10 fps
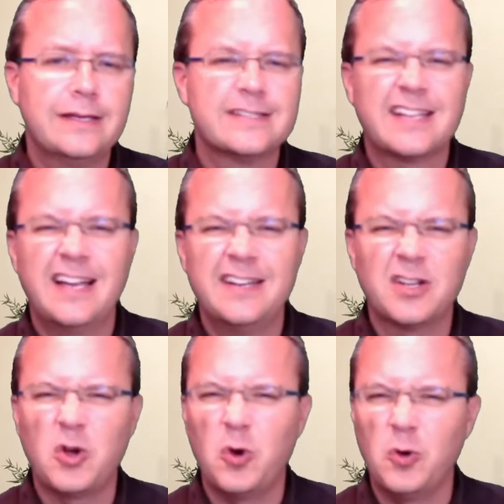It's kind of
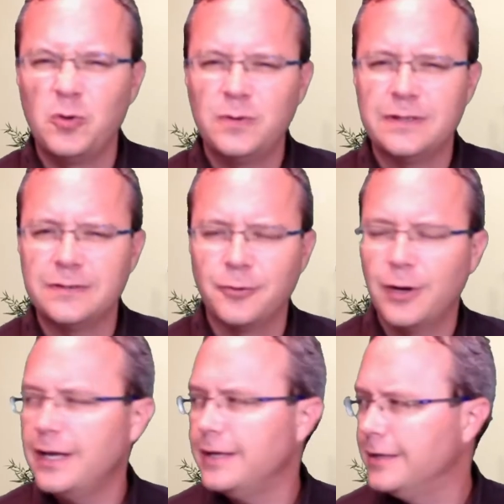cold and
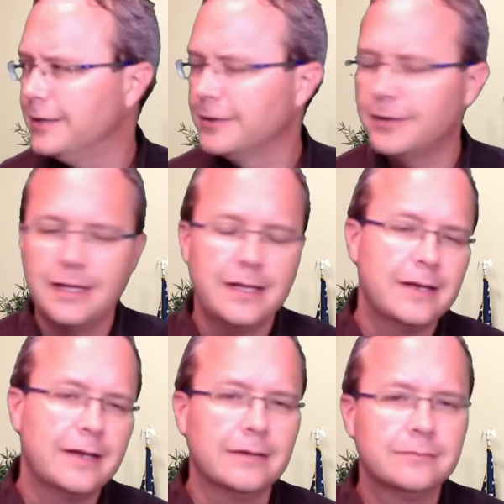gray here
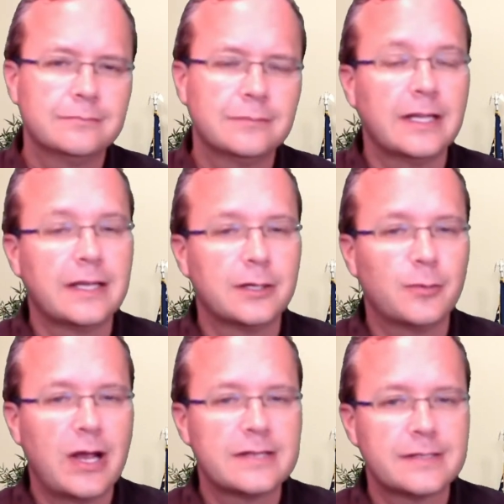in Lincoln,
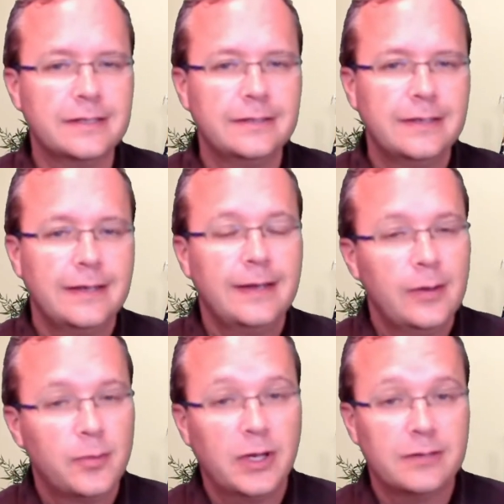Nebraska,
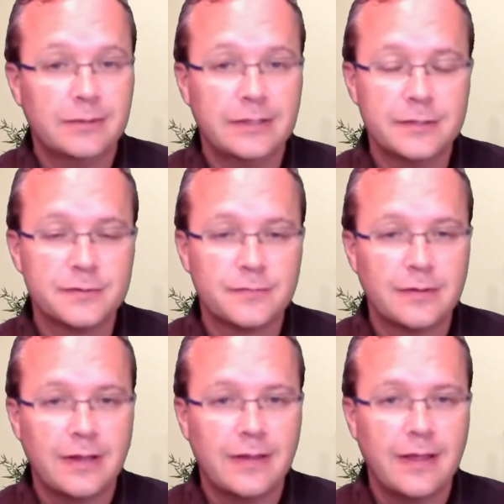but it is
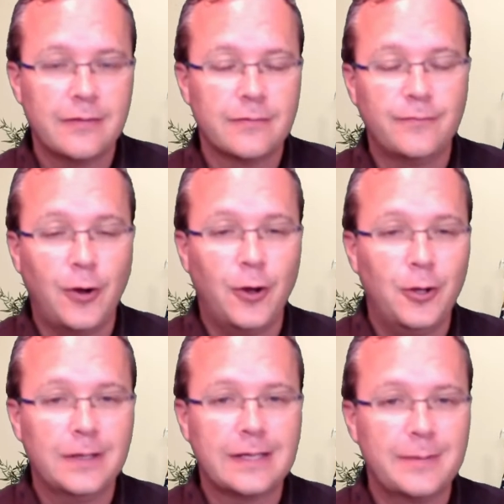
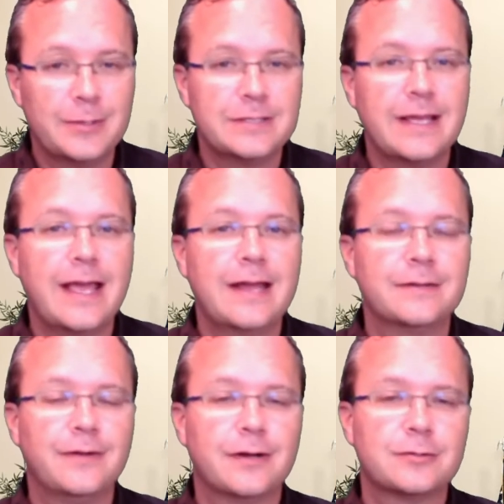fall and coming to the end
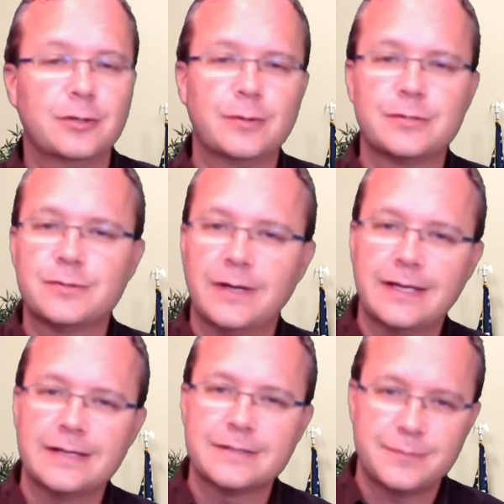of October, so I
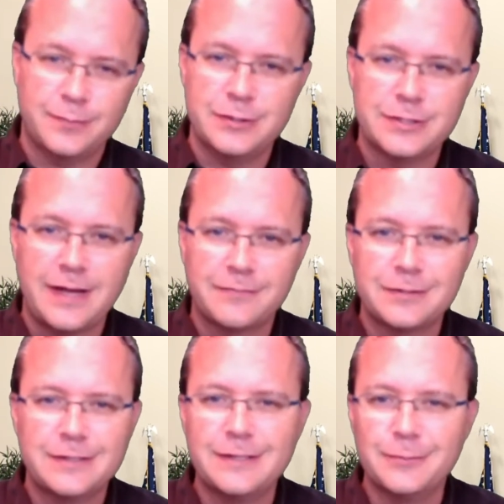guess we just have
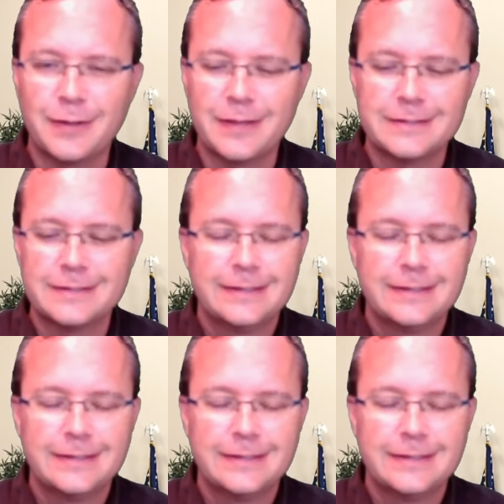to deal with it.